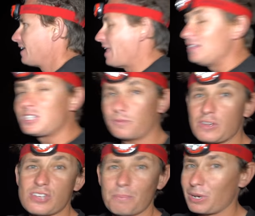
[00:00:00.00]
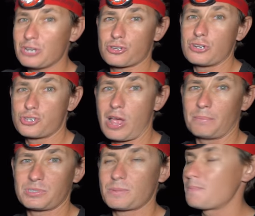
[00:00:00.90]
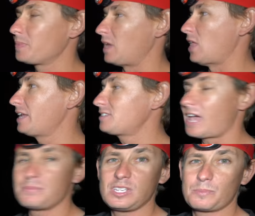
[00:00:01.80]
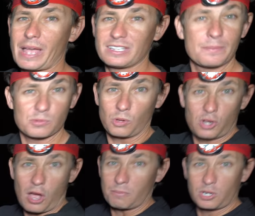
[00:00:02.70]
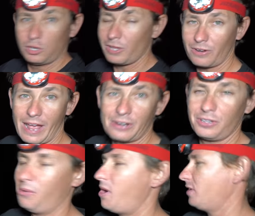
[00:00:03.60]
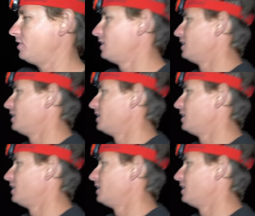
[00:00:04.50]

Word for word: And this fish, I'm pretty sure, jumped. A lot of times these blacktips will come clear out of the water.